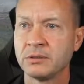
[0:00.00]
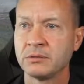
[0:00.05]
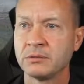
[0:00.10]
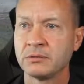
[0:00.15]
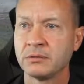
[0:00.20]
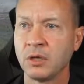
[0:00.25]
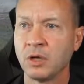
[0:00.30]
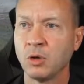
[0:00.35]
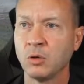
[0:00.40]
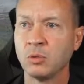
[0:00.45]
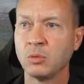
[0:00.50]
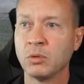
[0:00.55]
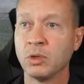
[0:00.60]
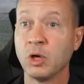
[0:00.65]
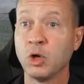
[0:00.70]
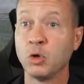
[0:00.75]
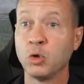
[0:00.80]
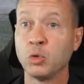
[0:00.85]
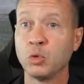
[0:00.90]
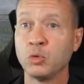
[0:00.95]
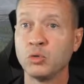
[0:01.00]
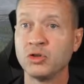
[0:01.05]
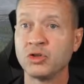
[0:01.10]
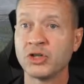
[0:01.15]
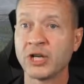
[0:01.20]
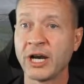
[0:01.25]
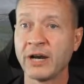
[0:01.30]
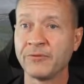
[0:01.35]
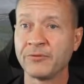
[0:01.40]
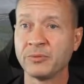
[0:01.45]
Oh, oh,
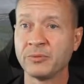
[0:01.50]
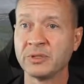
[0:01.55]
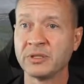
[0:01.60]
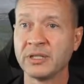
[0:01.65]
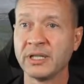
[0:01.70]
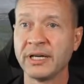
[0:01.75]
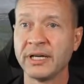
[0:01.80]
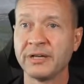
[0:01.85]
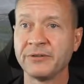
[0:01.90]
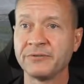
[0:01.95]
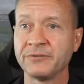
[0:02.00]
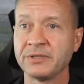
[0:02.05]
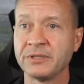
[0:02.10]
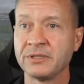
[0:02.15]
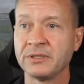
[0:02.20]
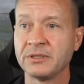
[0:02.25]
shot from the left.